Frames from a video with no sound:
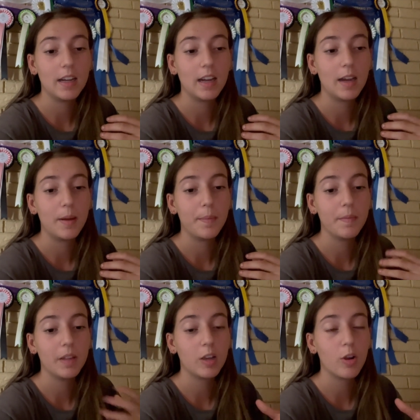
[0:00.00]
um,
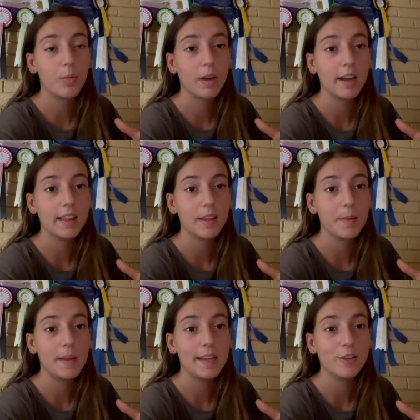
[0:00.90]
incorporating
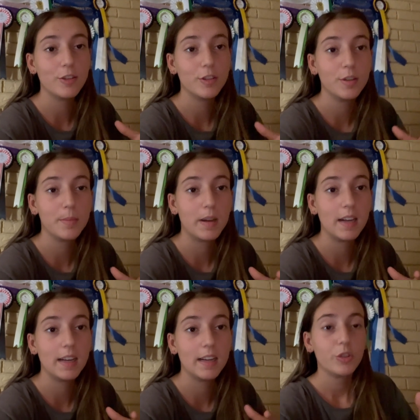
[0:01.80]
them into
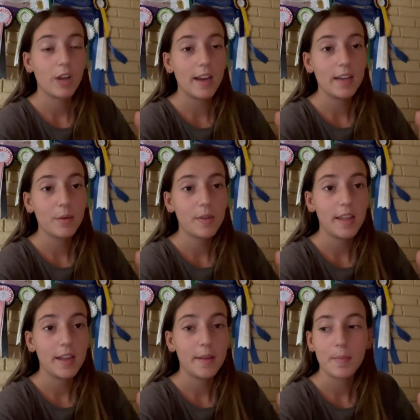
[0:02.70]
my training with
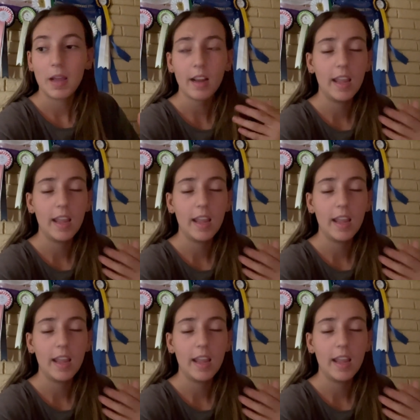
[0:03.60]
him.